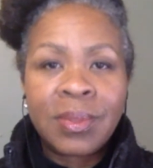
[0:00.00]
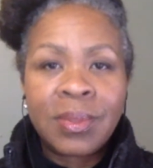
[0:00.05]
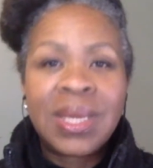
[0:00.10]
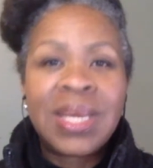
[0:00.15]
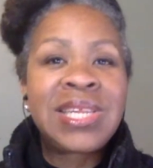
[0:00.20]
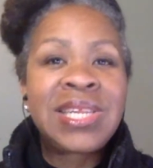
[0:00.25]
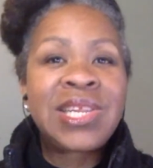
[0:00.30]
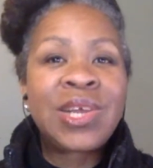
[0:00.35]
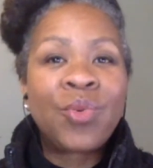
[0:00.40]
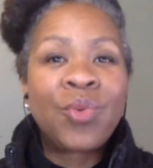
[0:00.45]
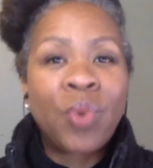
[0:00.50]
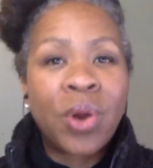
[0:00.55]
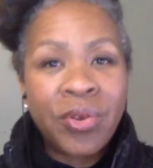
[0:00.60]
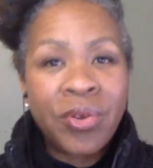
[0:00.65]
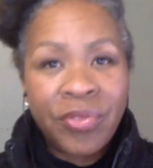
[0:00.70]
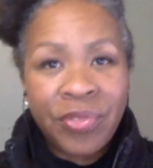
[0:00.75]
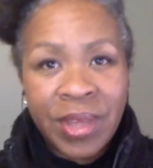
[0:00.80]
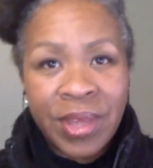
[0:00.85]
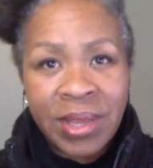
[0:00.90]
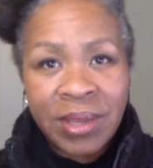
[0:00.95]
Is it
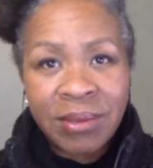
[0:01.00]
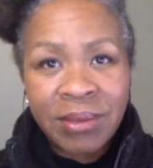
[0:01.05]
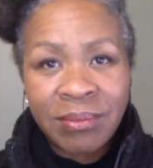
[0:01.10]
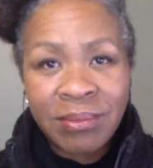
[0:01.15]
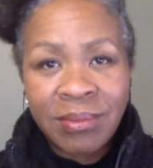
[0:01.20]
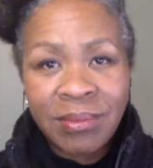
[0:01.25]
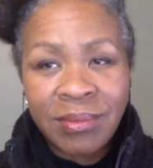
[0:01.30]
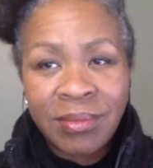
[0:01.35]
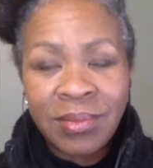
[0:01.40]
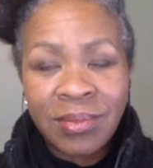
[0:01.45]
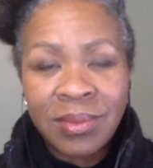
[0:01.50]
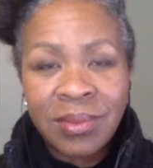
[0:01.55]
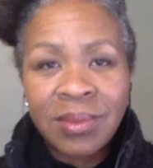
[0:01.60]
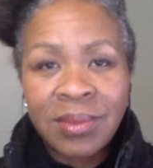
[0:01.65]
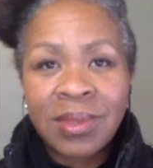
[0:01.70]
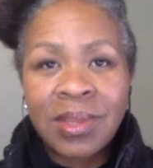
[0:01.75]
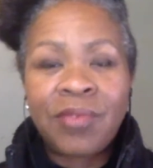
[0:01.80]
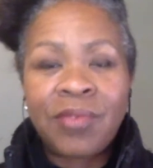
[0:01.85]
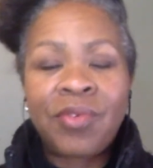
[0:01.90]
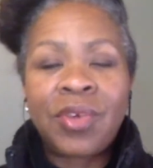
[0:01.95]
worth it?
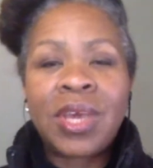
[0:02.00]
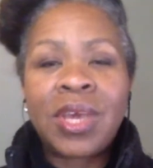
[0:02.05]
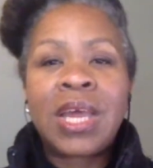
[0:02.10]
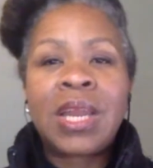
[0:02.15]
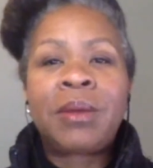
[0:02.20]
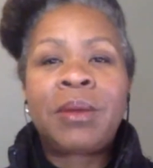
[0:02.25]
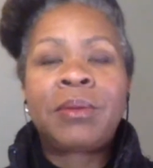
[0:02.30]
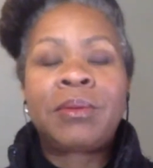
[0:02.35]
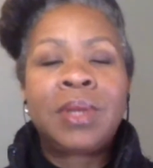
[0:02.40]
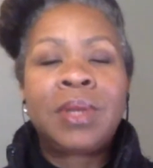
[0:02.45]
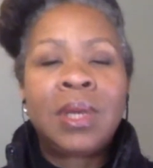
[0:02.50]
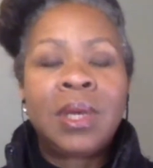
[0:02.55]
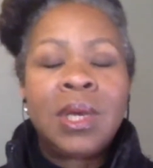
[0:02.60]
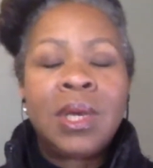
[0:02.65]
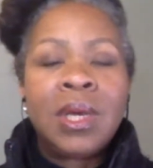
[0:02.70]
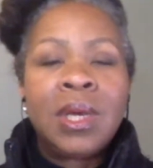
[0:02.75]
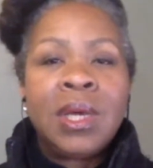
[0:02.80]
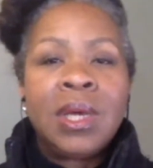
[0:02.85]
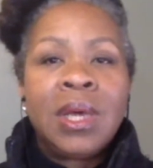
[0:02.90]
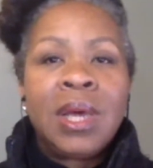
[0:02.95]
If you got to
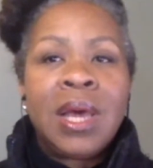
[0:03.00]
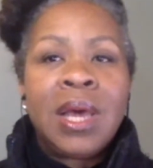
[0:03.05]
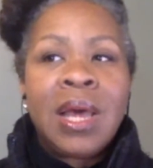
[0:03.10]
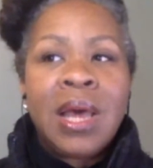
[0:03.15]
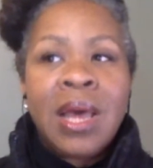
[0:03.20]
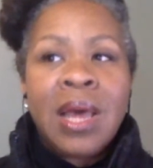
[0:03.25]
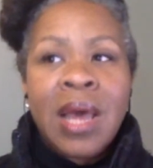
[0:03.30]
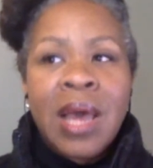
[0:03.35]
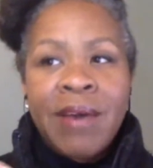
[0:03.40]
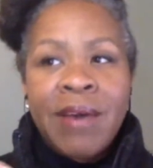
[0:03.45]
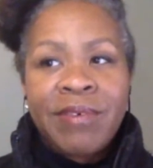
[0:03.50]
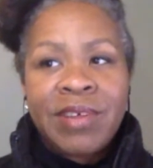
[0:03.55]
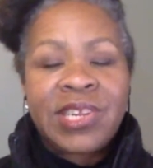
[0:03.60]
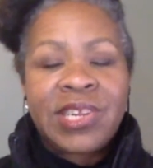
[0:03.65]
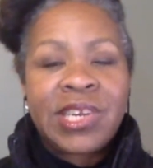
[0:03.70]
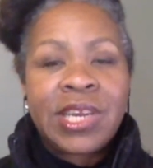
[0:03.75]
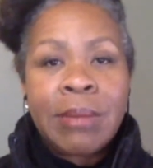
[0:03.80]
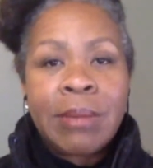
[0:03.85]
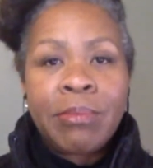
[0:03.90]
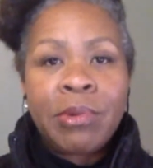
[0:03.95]
have a
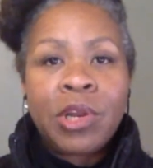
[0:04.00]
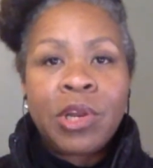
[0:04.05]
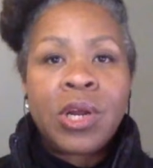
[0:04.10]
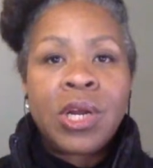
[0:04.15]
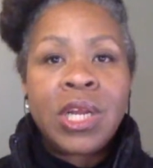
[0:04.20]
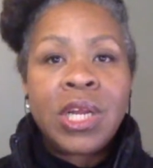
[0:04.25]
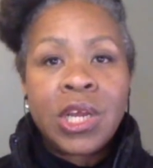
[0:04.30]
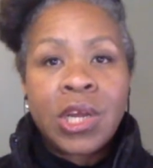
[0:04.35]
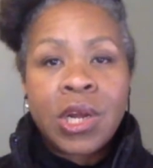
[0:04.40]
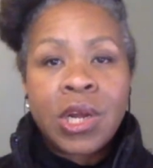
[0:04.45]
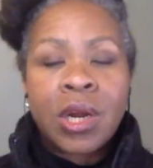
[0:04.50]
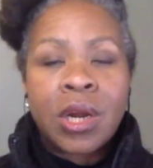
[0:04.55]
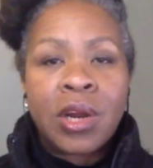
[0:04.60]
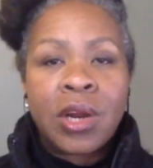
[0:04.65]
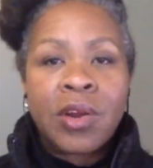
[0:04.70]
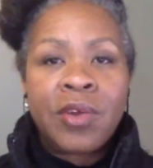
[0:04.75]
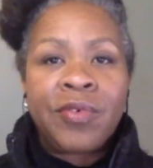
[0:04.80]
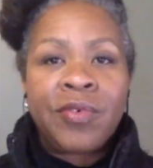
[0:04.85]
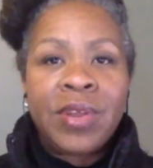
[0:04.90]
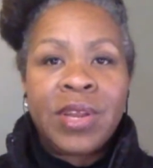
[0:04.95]
steep learning
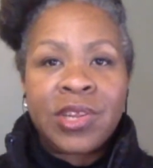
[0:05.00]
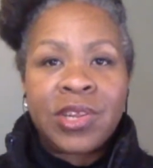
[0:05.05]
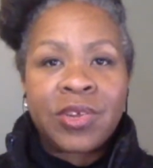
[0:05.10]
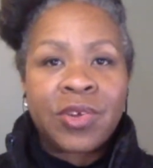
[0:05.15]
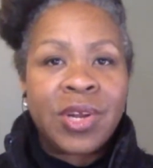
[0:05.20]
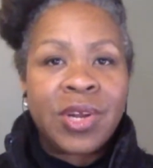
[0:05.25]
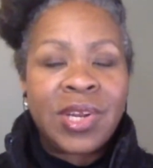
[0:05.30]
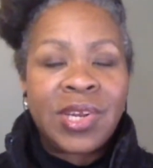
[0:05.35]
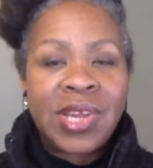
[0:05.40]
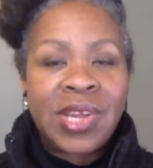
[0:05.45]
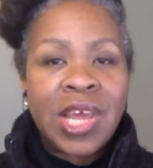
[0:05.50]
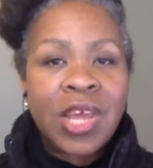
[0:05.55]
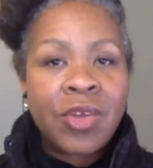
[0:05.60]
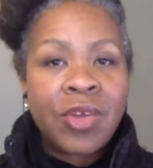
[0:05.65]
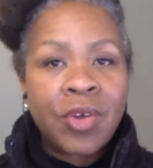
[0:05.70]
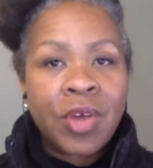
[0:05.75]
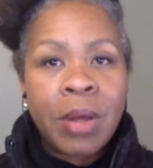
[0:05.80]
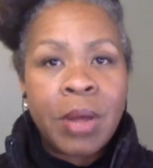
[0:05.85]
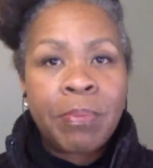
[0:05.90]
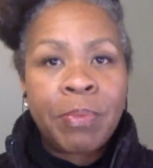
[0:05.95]
curve and it's going to take you
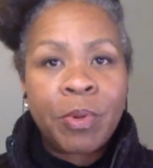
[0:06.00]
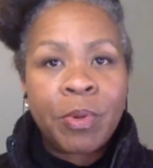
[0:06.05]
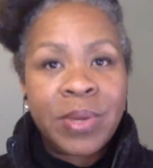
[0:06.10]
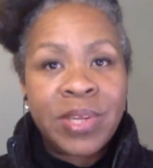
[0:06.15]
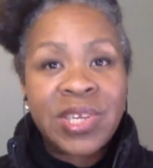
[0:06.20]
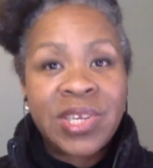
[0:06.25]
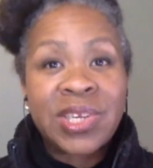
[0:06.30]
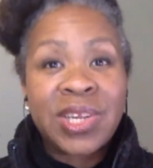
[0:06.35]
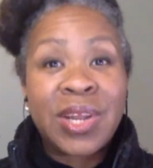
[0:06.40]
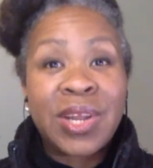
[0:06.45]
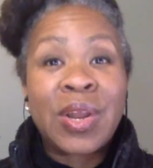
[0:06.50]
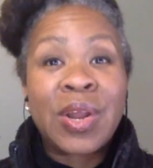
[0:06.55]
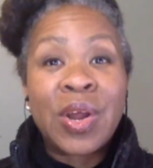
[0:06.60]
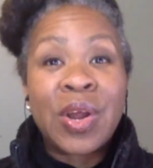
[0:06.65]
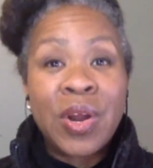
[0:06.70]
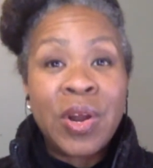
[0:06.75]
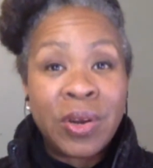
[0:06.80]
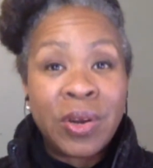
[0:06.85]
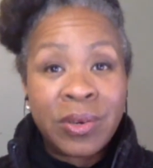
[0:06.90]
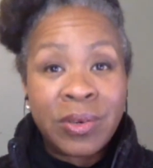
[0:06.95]
a couple of weeks to
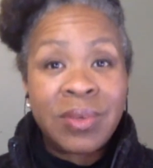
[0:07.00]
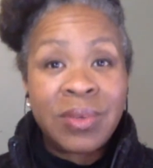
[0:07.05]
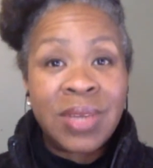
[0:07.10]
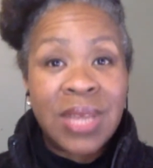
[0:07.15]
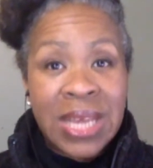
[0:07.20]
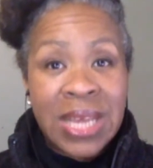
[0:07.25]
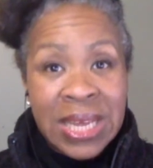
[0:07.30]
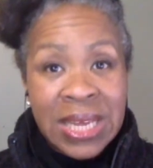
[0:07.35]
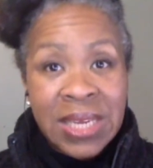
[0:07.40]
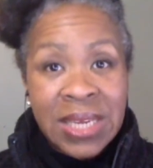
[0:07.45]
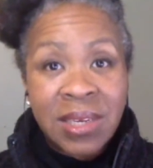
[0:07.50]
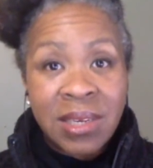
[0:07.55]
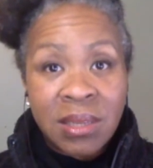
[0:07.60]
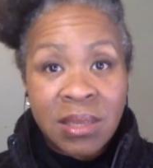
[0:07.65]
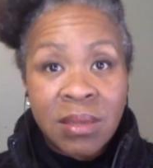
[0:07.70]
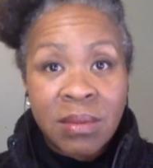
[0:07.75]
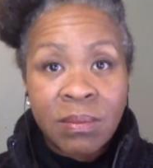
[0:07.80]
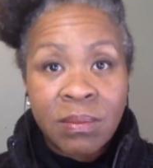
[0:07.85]
learn it,